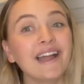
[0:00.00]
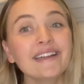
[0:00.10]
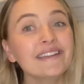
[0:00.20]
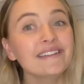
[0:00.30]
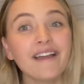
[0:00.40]

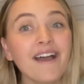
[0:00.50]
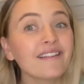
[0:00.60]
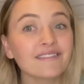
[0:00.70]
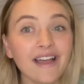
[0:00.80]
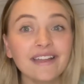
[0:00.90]
did
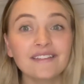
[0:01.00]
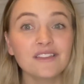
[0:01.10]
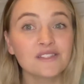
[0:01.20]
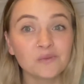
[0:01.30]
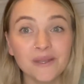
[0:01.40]
not like
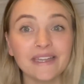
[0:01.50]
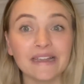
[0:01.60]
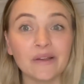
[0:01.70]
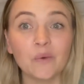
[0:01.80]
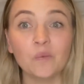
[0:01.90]
the
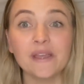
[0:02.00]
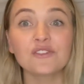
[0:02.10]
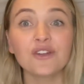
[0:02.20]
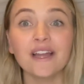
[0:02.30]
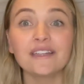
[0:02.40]
swing. We
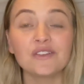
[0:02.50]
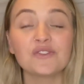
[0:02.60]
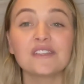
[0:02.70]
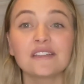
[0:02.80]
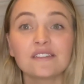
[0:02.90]
tried
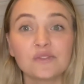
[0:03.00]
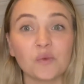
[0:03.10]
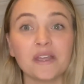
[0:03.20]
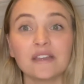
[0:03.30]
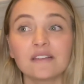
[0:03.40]
using
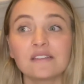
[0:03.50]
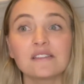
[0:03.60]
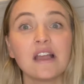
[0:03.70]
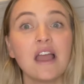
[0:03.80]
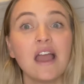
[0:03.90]

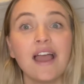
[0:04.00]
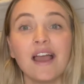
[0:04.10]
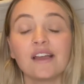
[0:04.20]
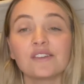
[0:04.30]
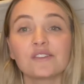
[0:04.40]
swings
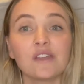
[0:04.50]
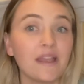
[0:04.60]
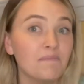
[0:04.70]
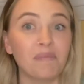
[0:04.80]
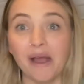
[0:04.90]

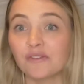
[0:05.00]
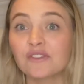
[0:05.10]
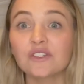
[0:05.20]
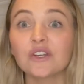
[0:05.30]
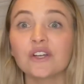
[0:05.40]
and
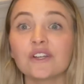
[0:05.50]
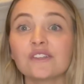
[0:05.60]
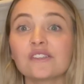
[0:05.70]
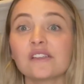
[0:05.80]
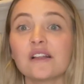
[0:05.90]

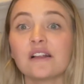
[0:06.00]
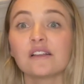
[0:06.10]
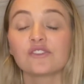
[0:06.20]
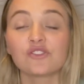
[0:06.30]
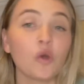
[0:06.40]
bouncers
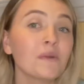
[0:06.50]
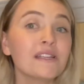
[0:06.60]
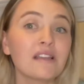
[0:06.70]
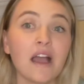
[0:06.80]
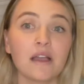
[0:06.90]
so
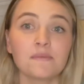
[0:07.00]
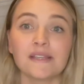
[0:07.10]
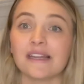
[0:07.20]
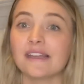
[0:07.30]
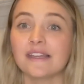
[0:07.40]
many times
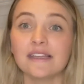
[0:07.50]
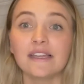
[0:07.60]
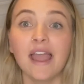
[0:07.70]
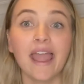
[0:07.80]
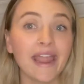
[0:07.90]
and
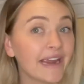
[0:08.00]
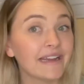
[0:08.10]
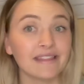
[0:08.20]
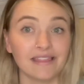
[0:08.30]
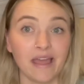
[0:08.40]
he
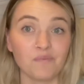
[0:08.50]
hated them.